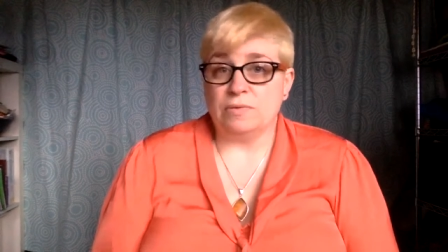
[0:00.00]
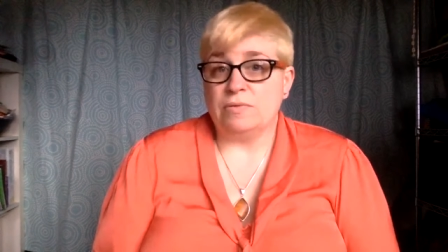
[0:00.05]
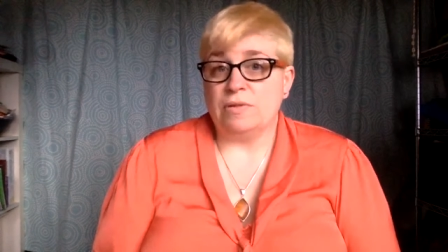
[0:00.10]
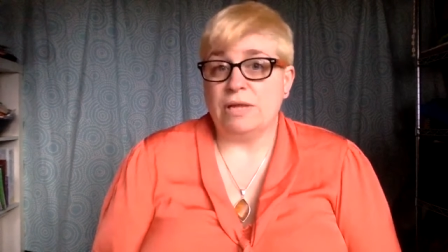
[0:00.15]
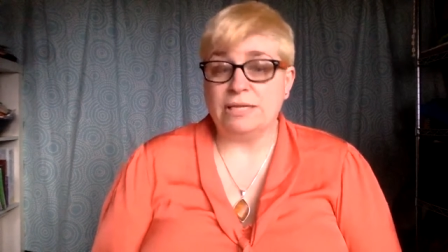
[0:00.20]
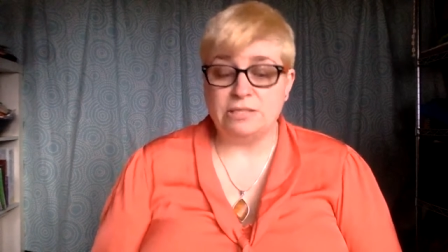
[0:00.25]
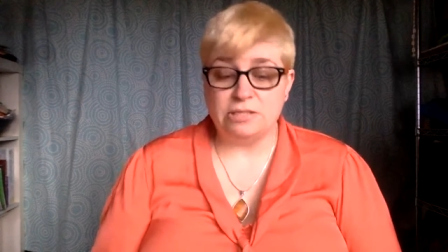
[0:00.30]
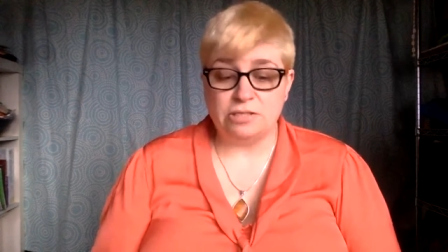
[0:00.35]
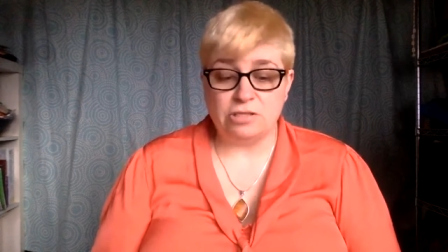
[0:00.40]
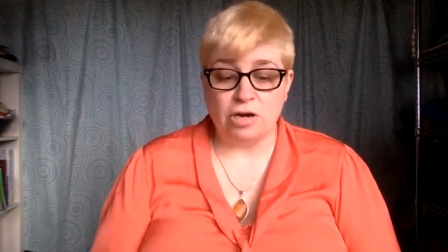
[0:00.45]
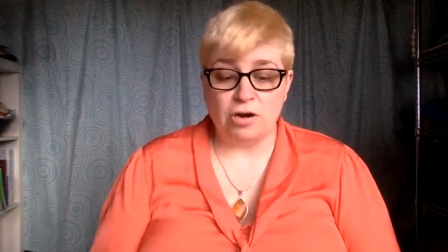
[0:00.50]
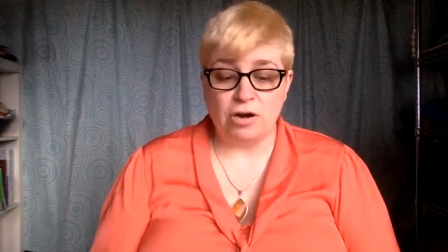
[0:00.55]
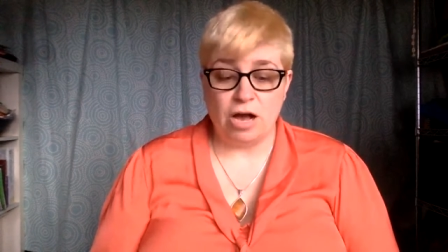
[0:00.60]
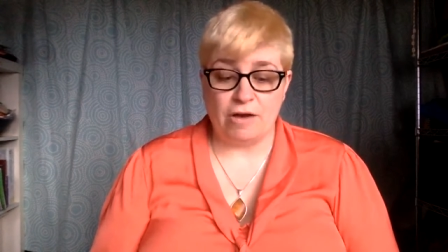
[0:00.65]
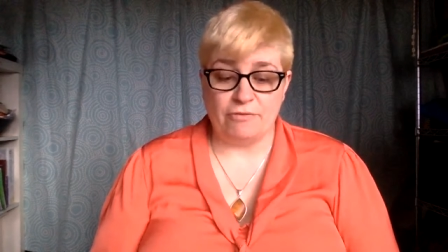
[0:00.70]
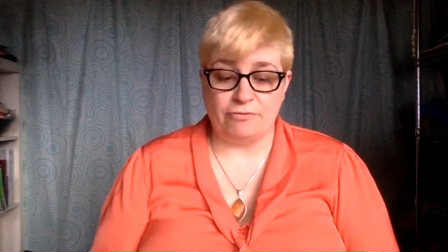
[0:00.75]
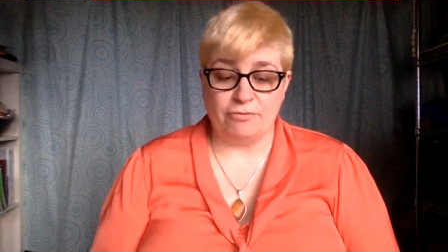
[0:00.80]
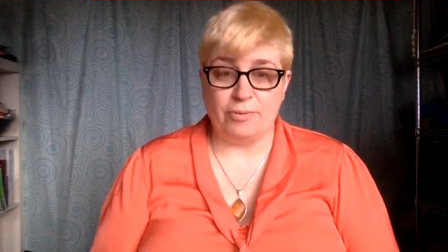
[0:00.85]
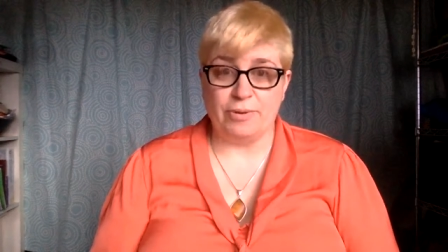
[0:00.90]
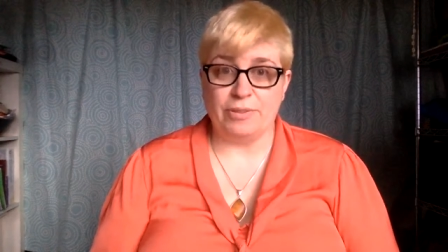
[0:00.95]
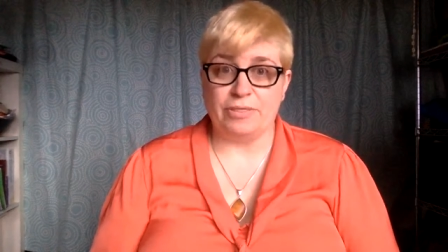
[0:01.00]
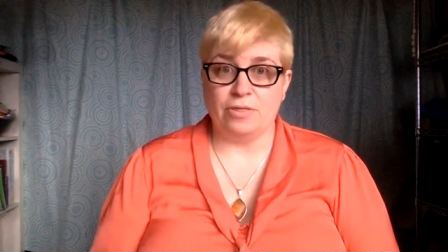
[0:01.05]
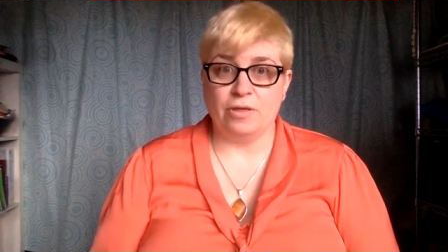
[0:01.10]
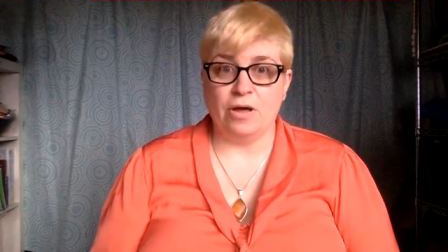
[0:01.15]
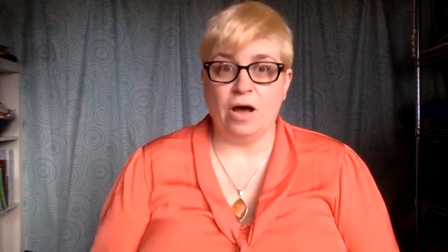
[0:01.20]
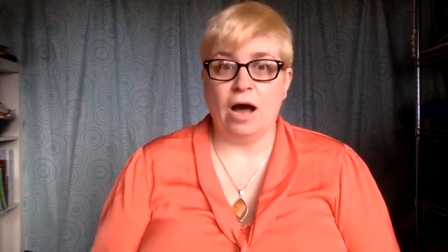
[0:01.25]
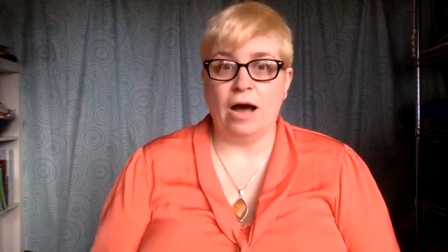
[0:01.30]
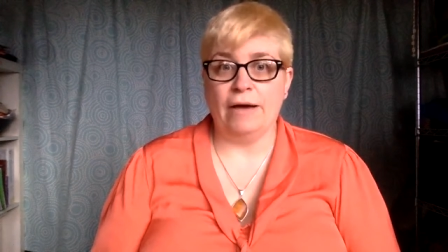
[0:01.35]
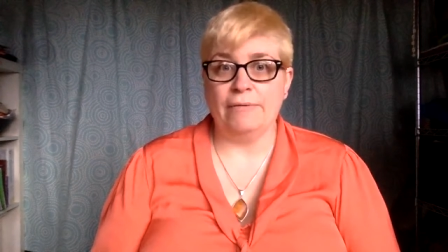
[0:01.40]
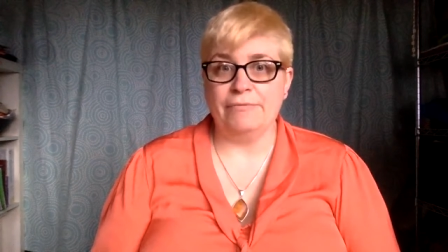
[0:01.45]
Let's start off with
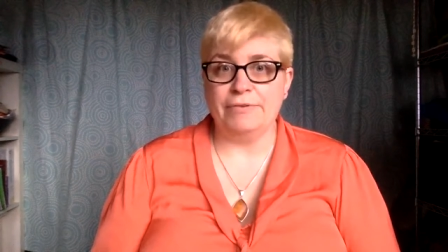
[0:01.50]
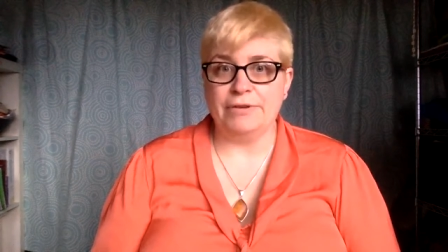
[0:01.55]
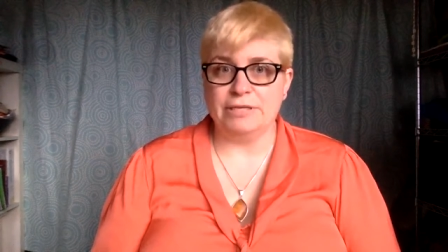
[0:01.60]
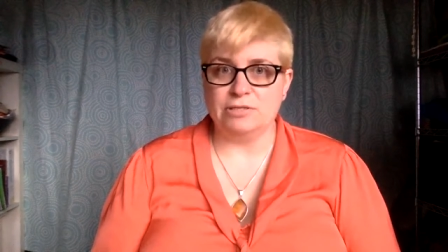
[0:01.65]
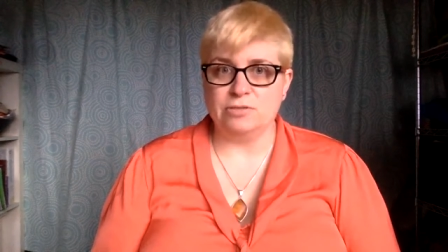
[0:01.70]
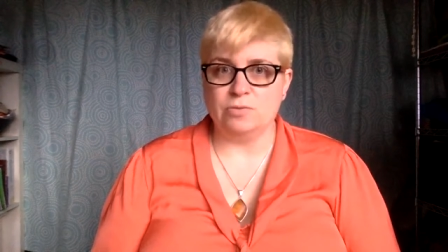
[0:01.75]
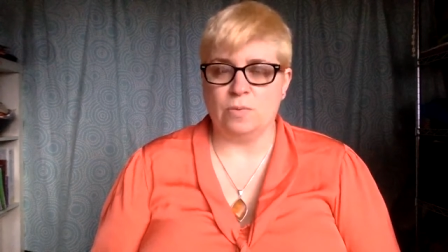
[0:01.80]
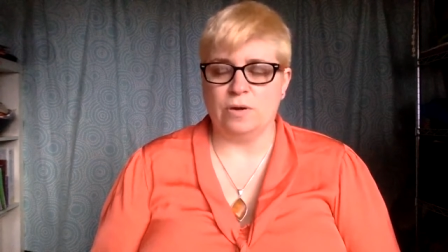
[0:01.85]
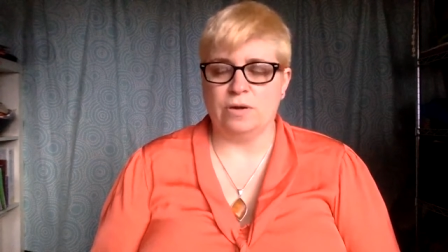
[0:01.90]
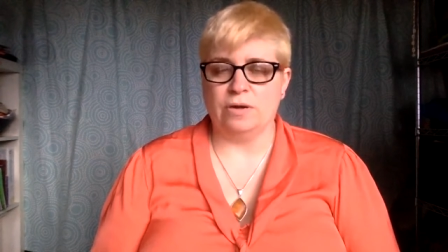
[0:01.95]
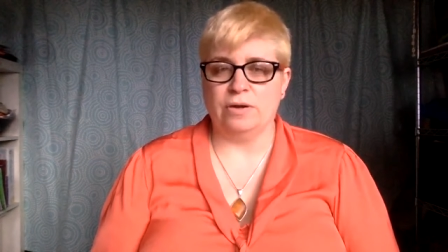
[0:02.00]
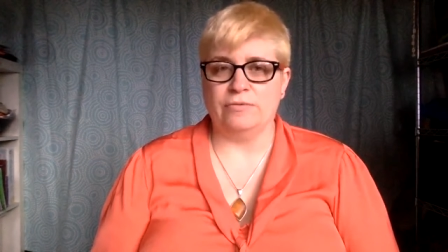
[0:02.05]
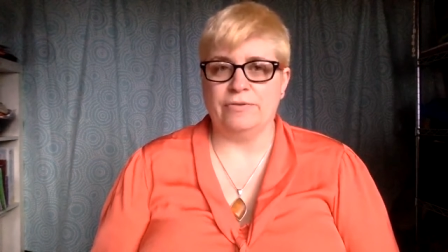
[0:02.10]
the obvious one of